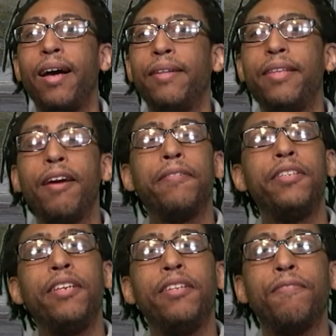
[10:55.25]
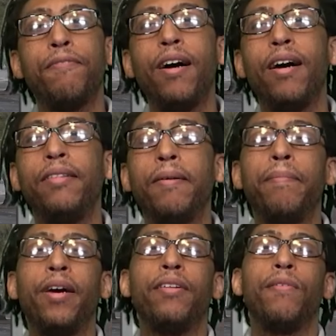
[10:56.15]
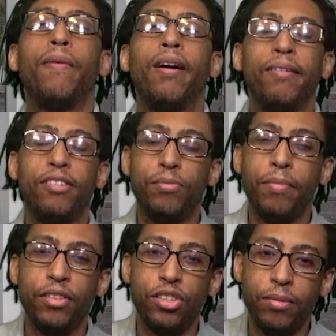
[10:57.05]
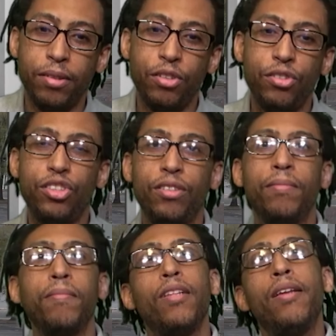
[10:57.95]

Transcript: I definitely need to find a better wireless mic solution.